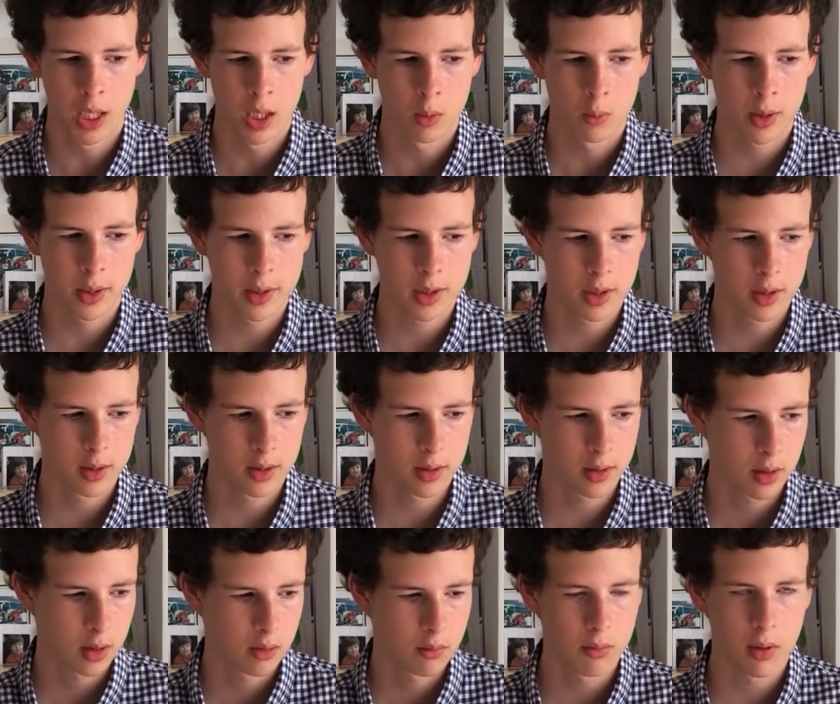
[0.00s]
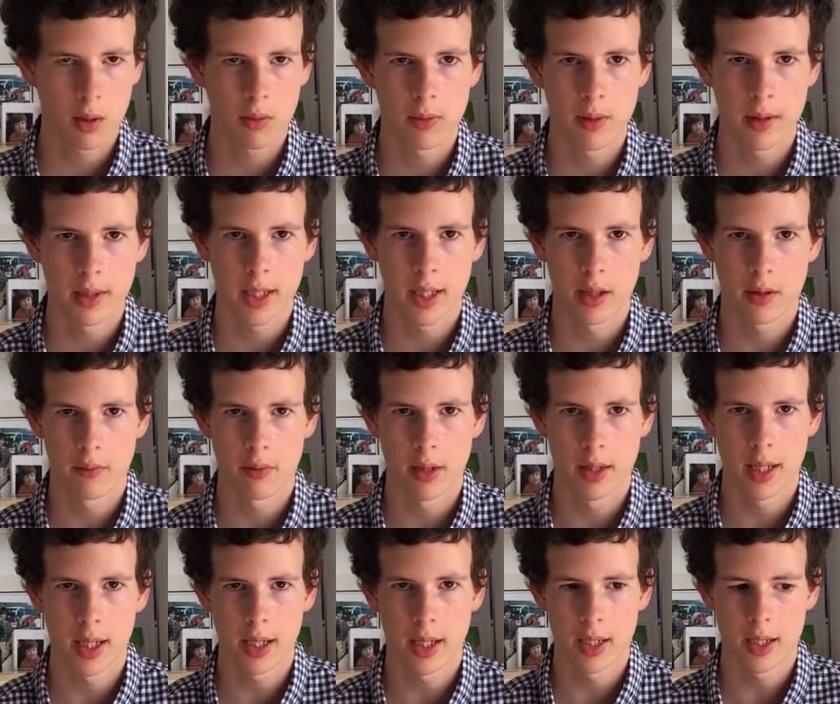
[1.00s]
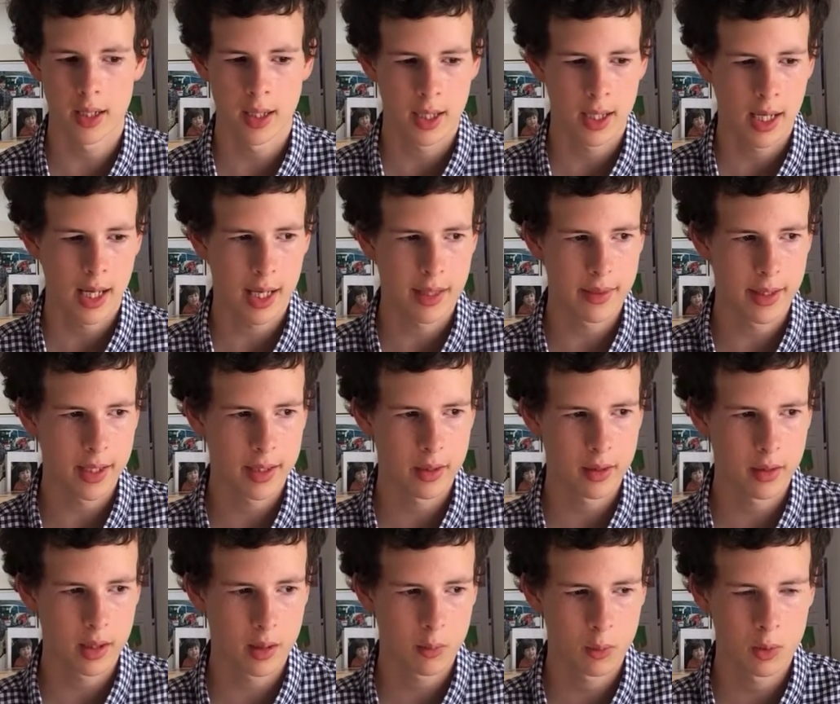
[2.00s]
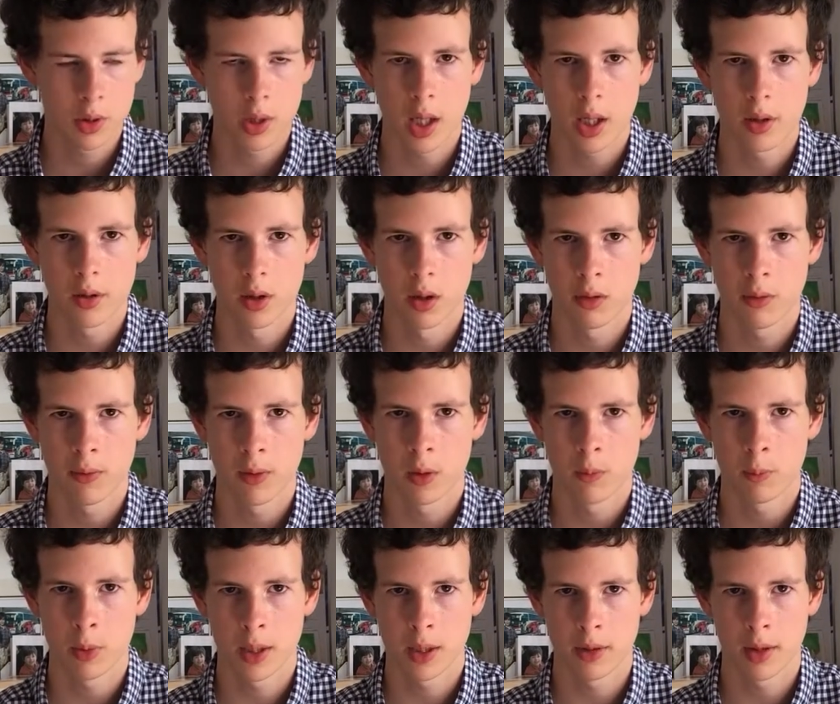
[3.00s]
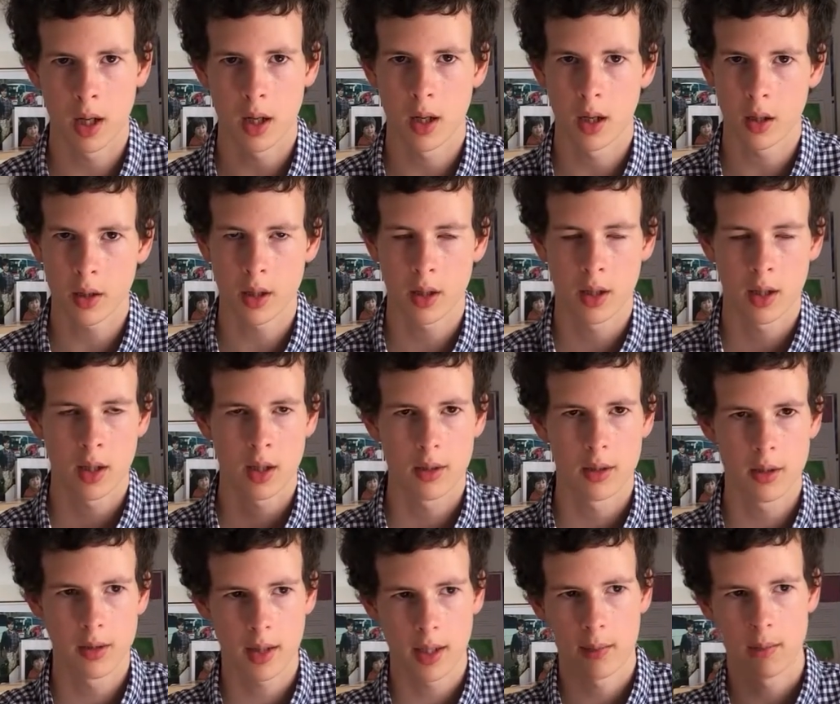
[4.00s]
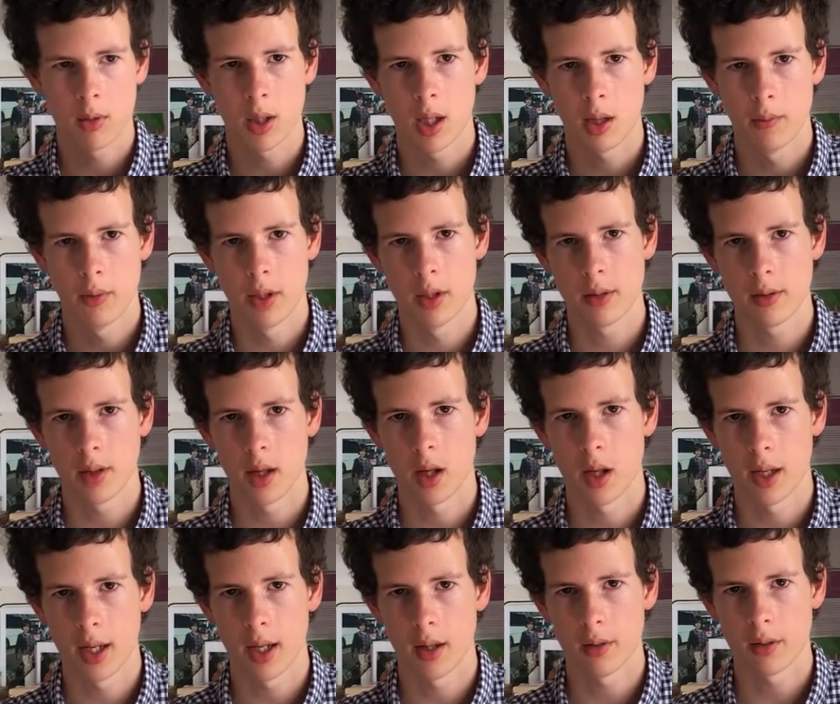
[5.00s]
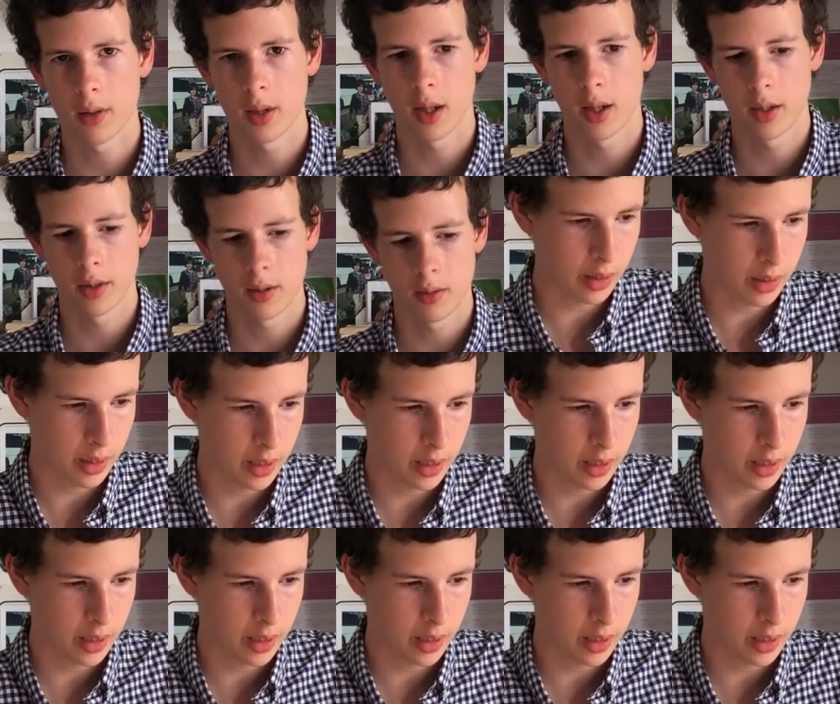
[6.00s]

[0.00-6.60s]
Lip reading: which is roughly the end of the day, and then it will turn off and be dark the same time that it's dark outside.